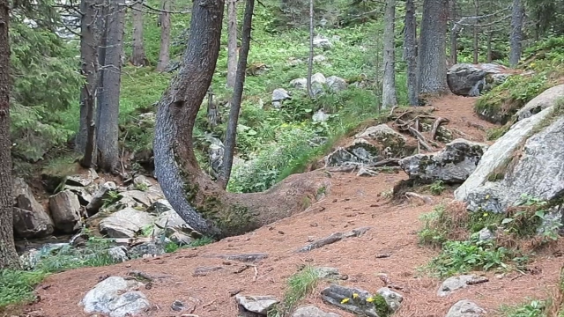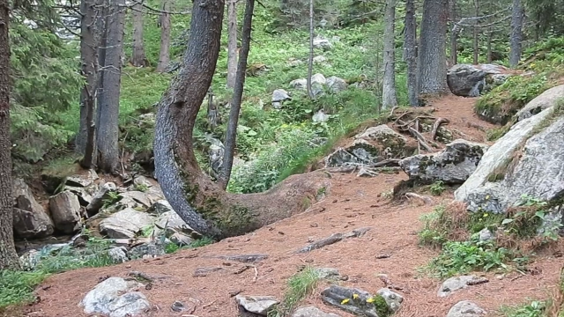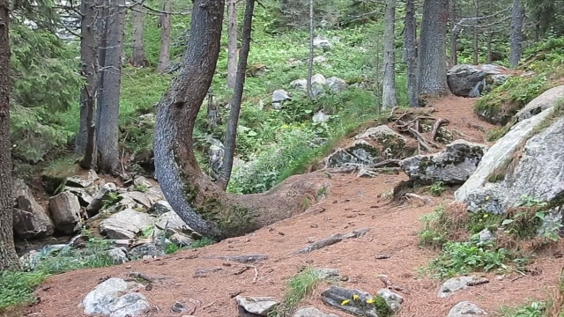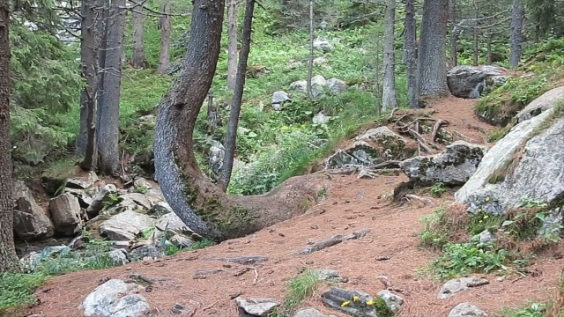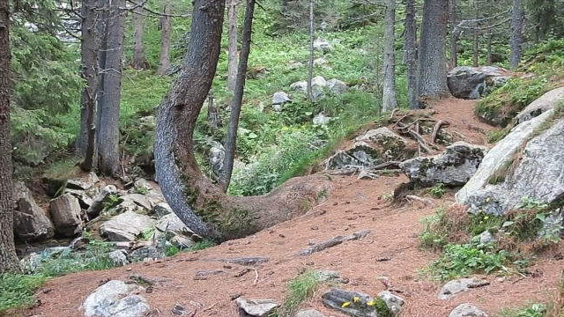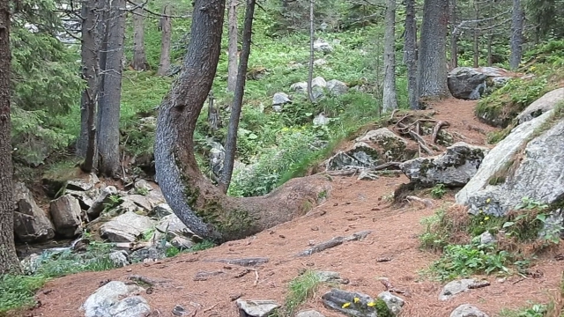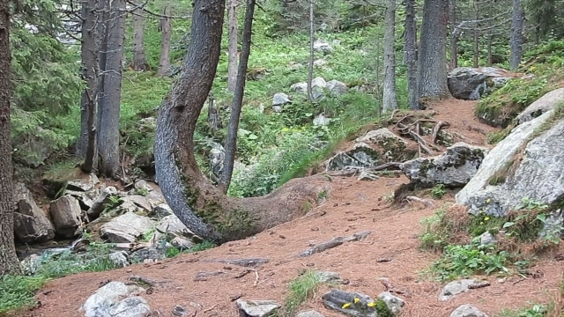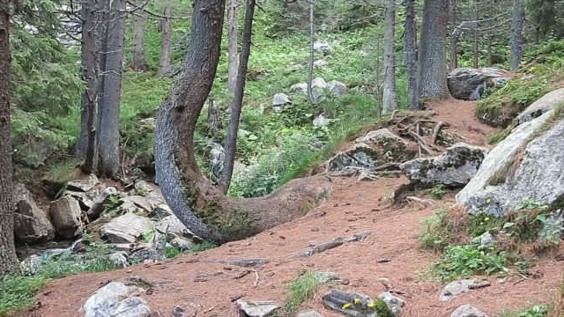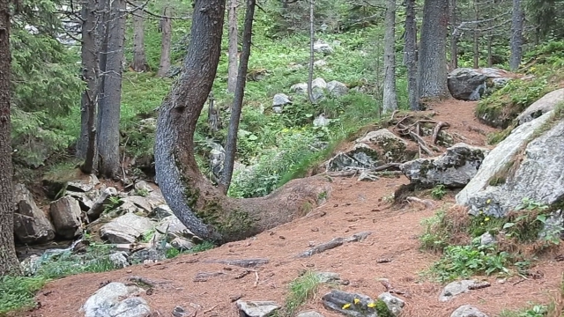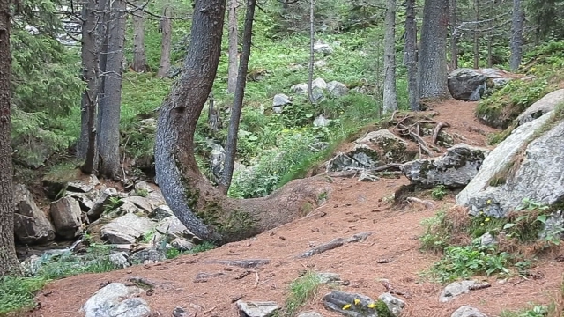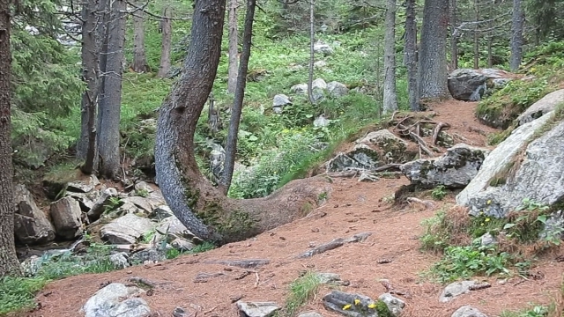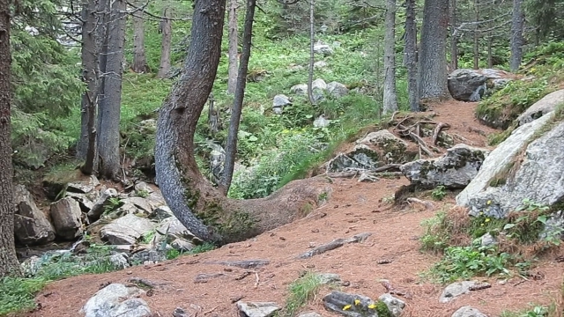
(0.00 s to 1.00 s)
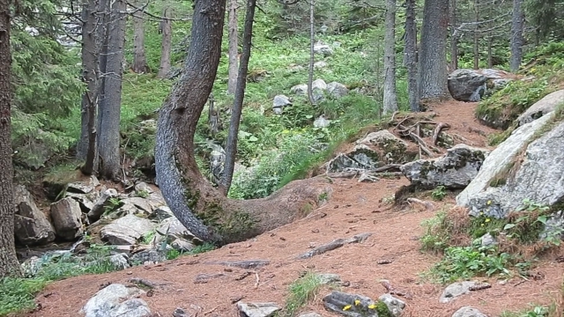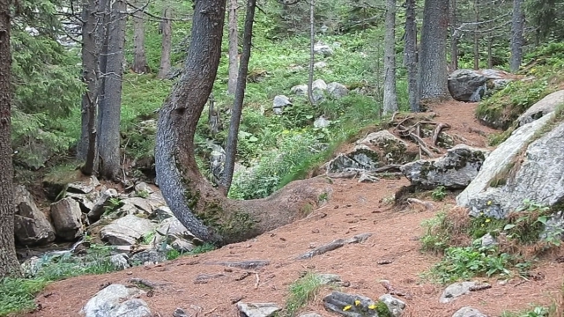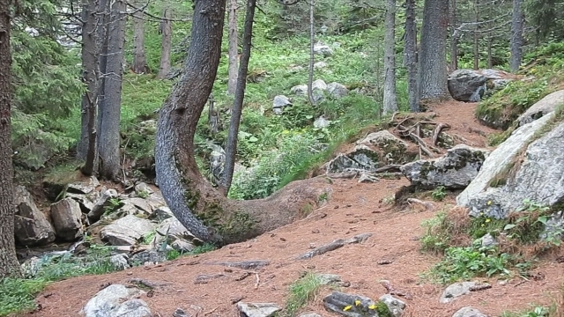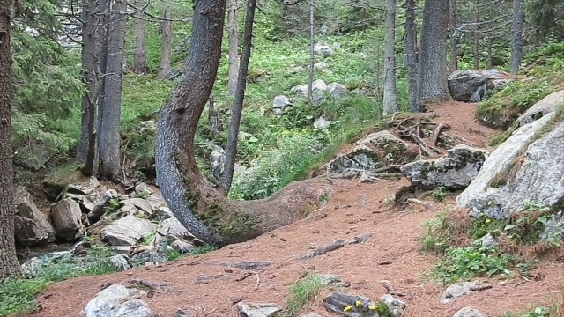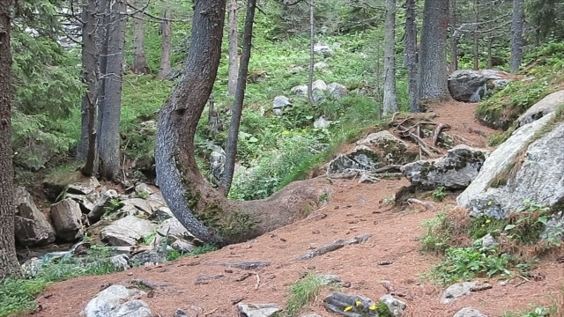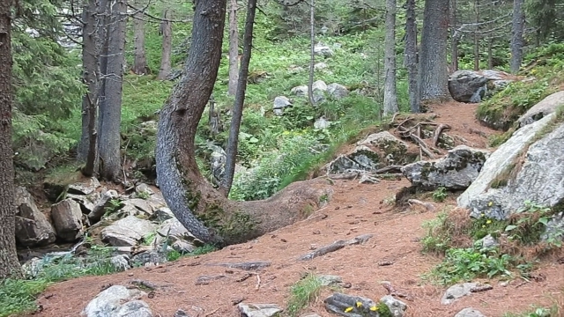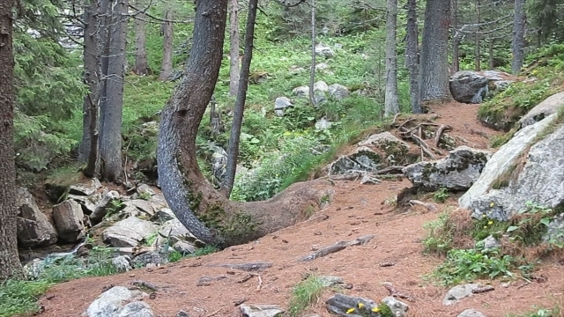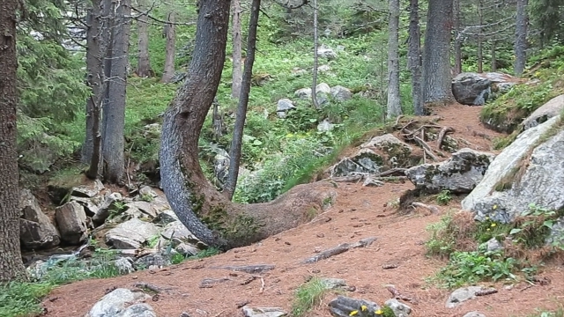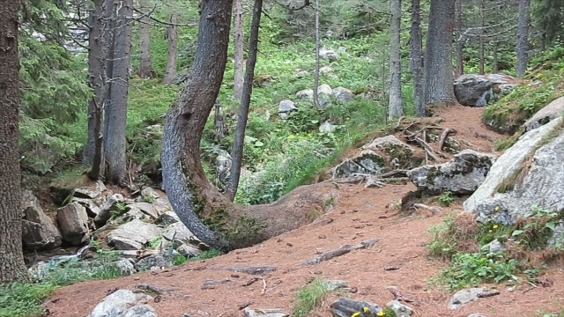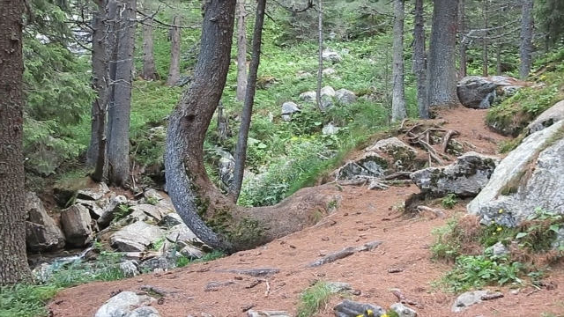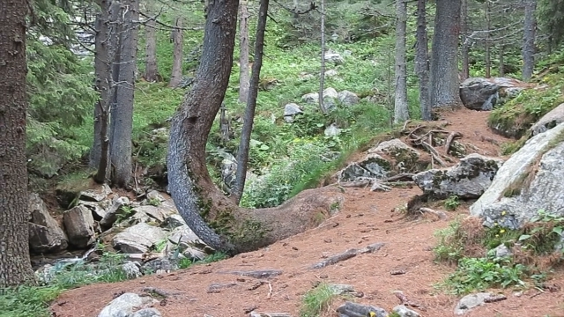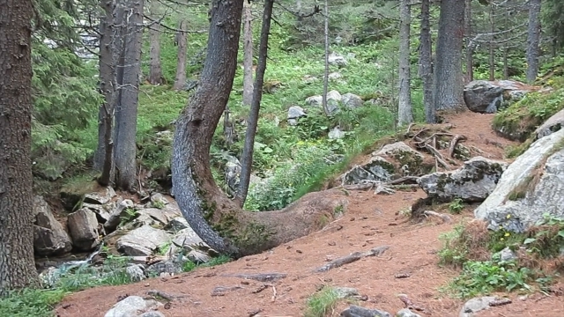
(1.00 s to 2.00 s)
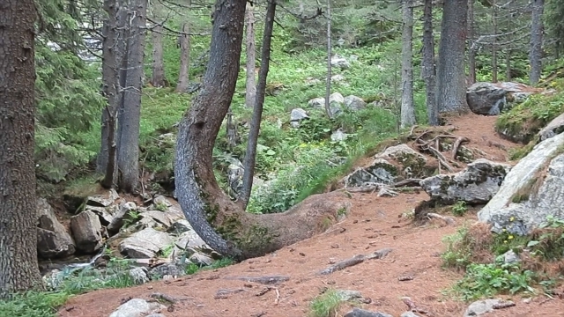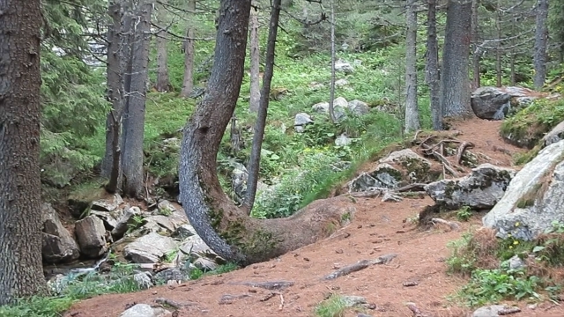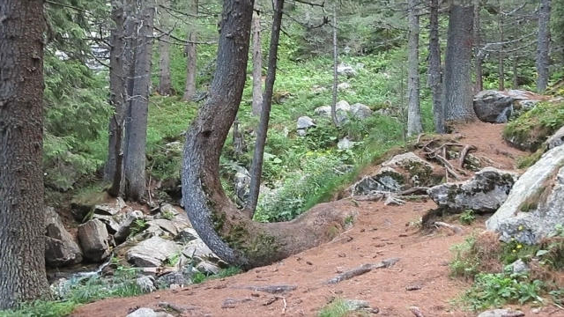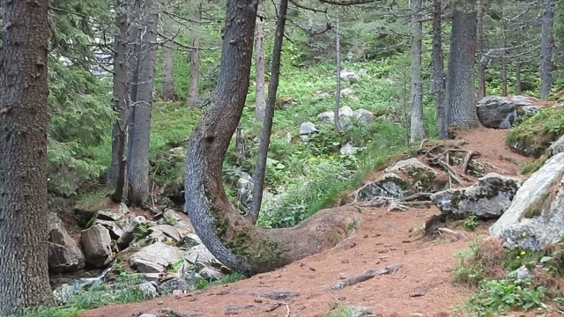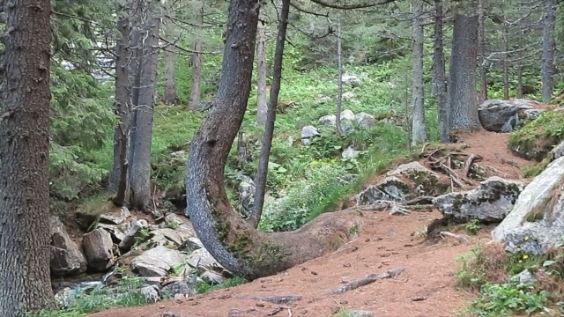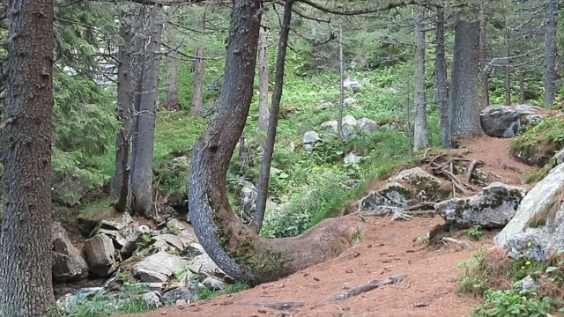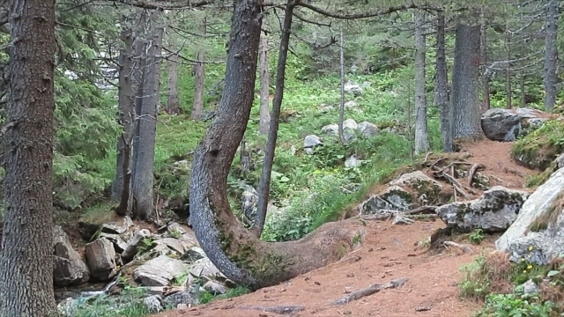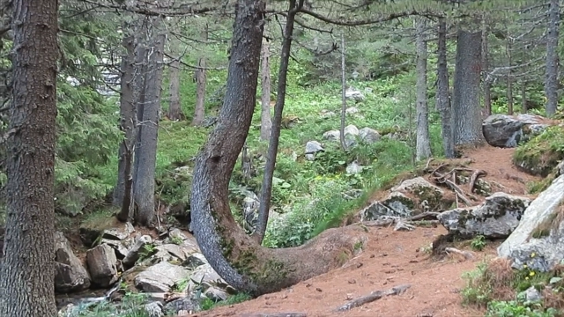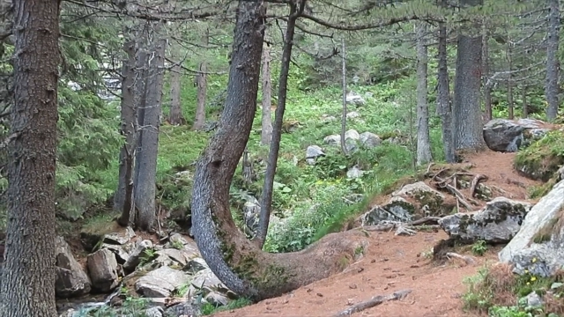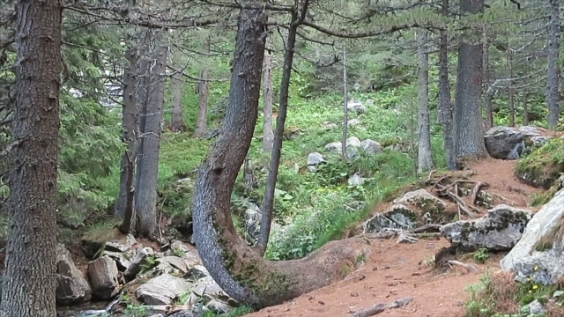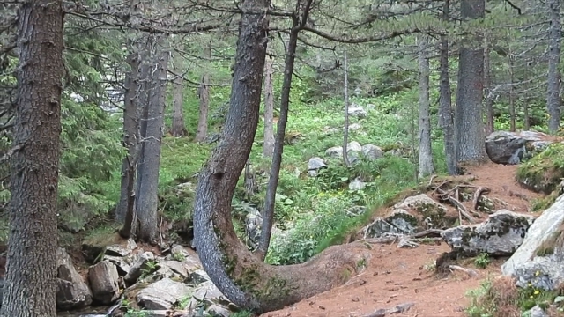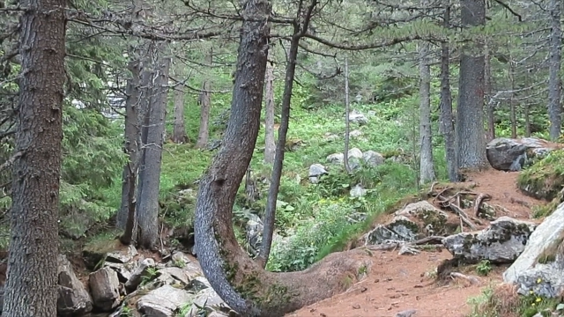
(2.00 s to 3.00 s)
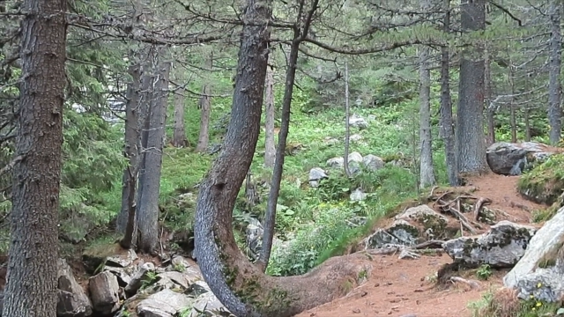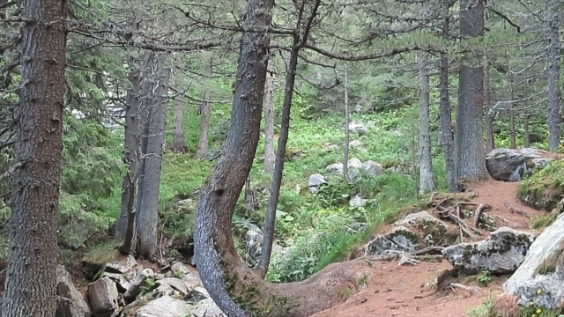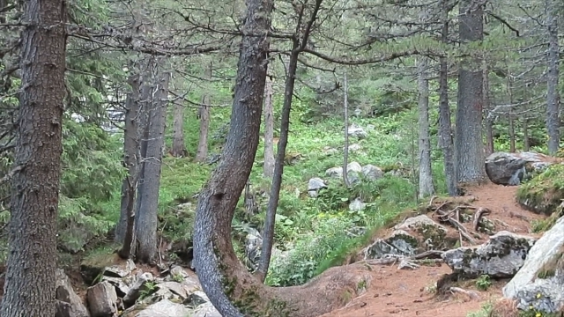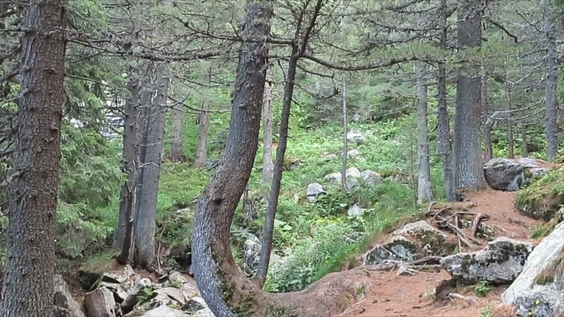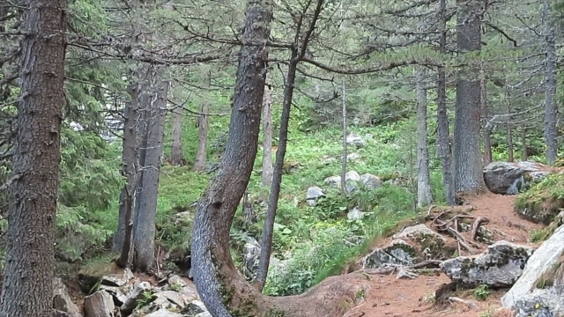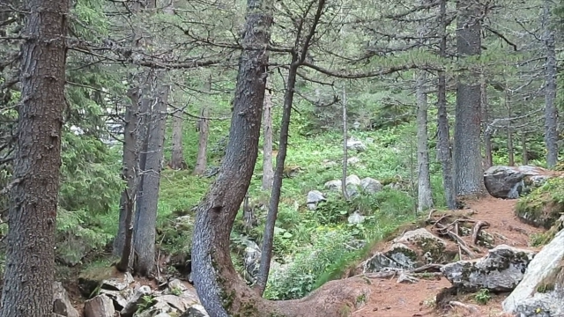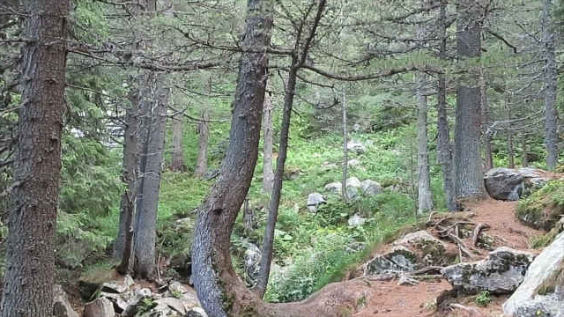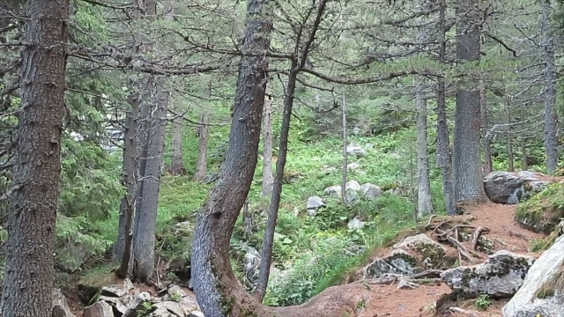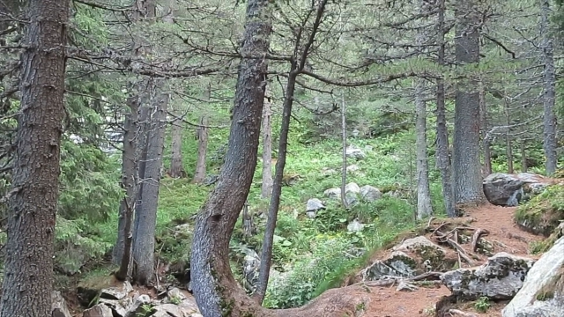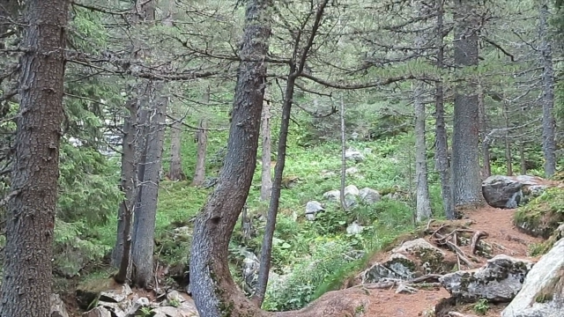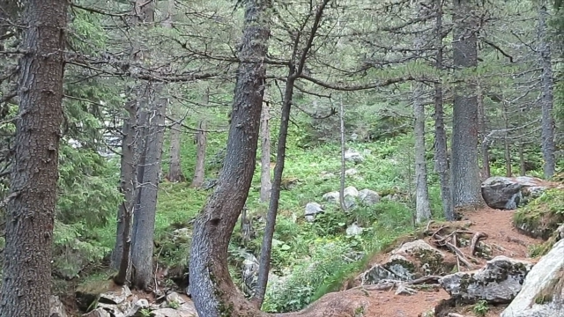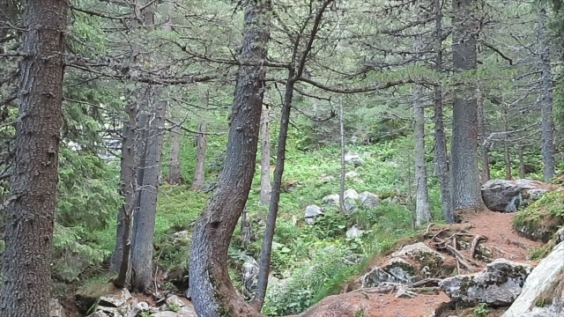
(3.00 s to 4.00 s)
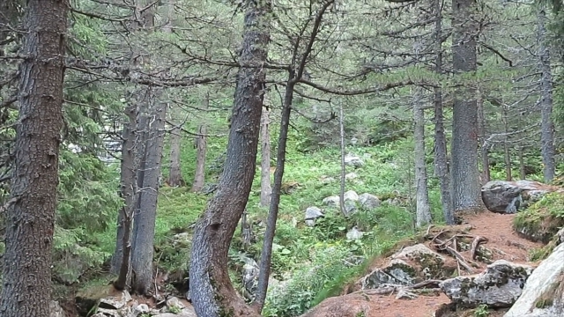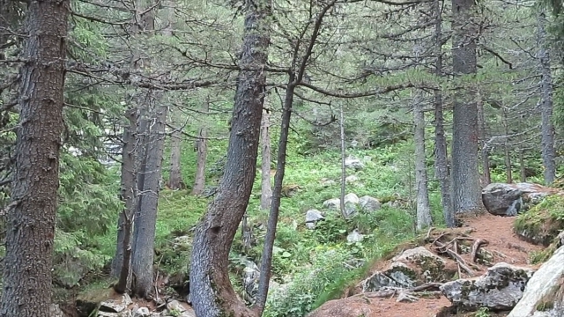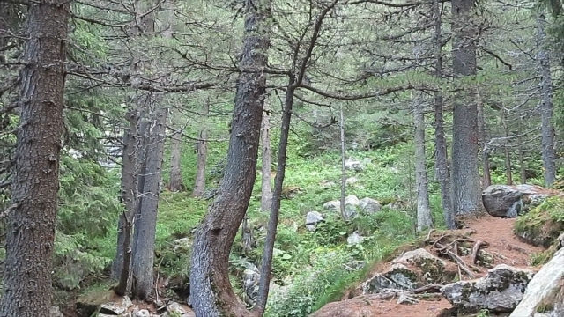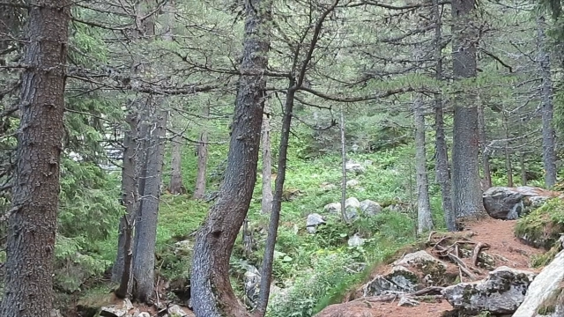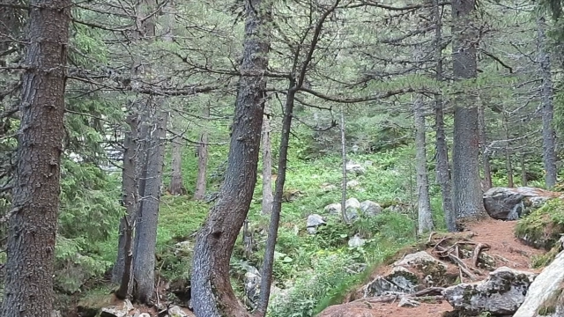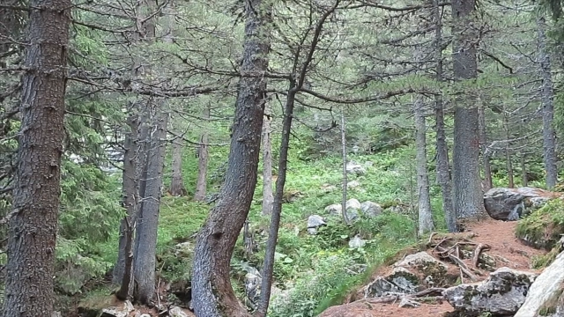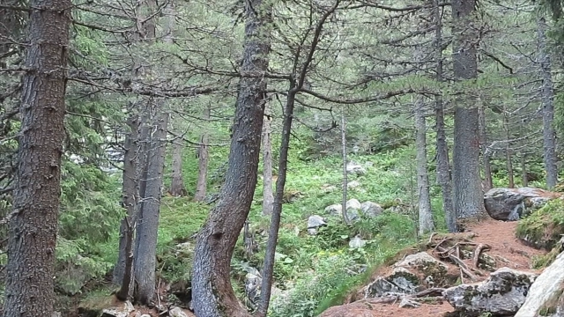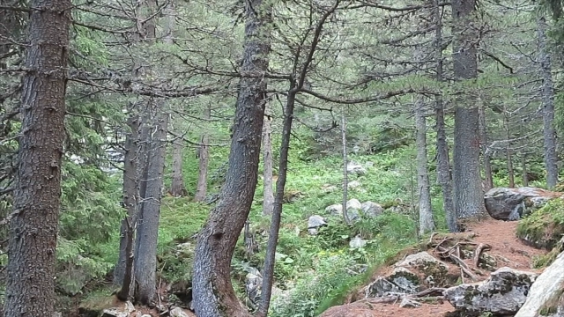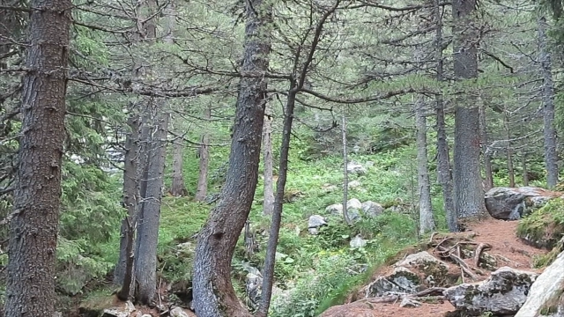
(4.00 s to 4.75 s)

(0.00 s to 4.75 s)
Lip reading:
[unreadable: no face in view]